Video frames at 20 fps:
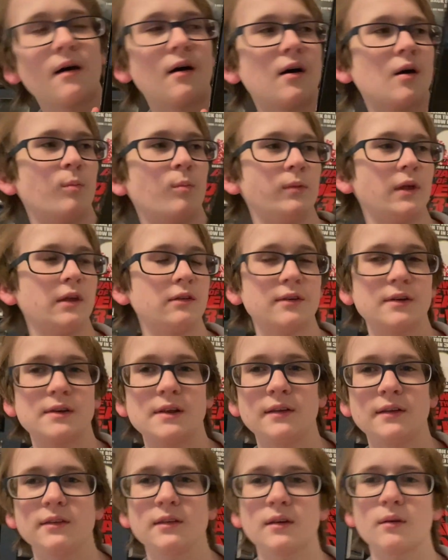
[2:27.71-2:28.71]
Um,
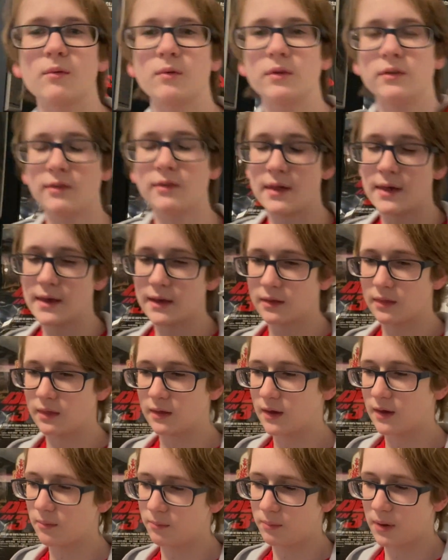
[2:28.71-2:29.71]
Laserdisc was like the
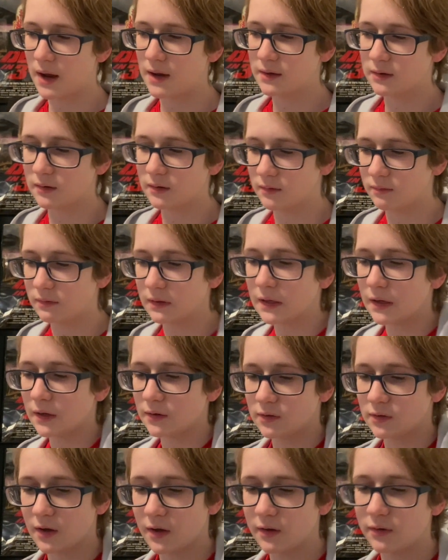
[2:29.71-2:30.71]
companion to
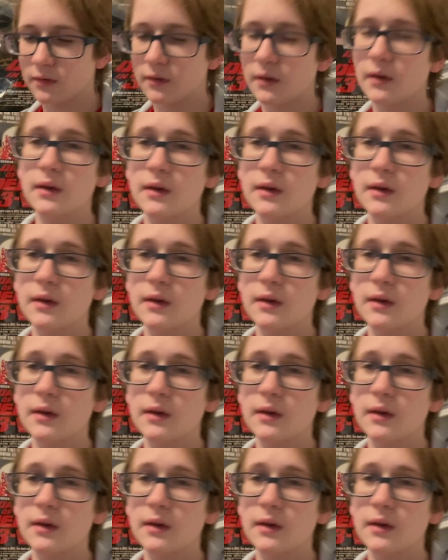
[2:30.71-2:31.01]
VHS.